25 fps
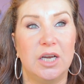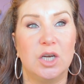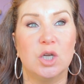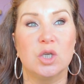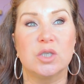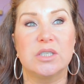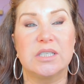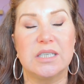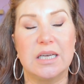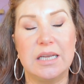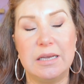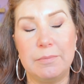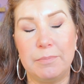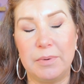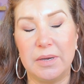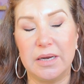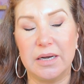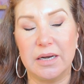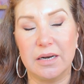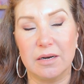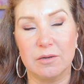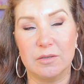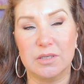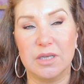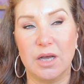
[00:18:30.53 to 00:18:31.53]
not
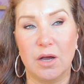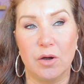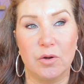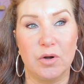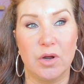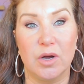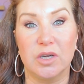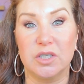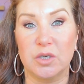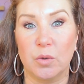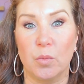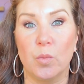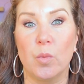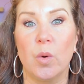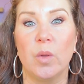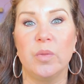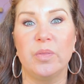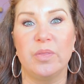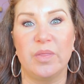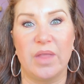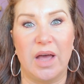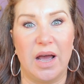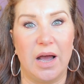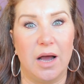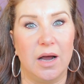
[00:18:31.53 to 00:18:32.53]
sleeping, and I was like, oh no, I don't
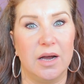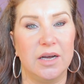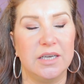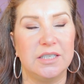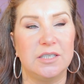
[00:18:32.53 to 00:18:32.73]
want that.